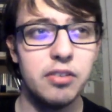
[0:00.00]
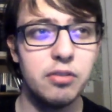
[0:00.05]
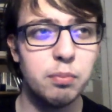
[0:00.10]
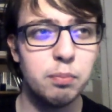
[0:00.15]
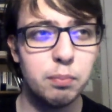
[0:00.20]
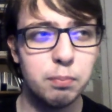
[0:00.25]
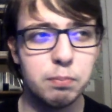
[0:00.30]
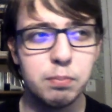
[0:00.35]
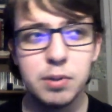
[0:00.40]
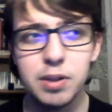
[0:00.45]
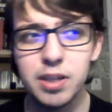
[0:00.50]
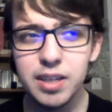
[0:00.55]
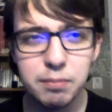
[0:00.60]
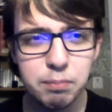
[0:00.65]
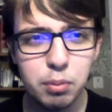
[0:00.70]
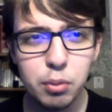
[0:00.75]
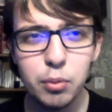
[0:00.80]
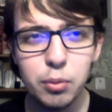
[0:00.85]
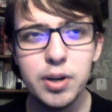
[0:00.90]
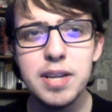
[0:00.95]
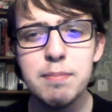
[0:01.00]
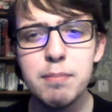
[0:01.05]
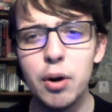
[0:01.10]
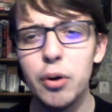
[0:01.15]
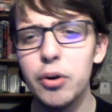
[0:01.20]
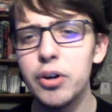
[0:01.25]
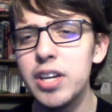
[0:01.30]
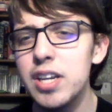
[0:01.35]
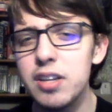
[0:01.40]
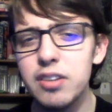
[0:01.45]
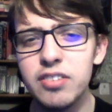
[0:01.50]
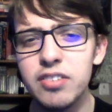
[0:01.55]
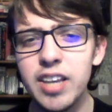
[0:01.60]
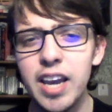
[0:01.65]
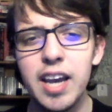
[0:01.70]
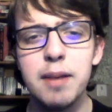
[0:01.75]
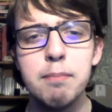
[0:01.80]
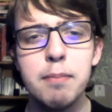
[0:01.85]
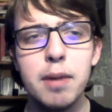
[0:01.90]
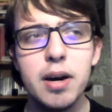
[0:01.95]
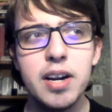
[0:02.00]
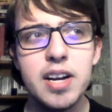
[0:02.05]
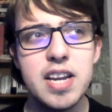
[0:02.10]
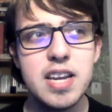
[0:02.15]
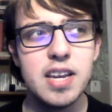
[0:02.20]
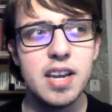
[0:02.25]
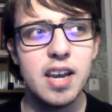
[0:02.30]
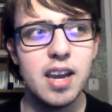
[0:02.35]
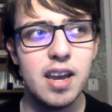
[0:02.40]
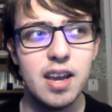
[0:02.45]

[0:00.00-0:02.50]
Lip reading: It's pretty murky, it's kind of muddy,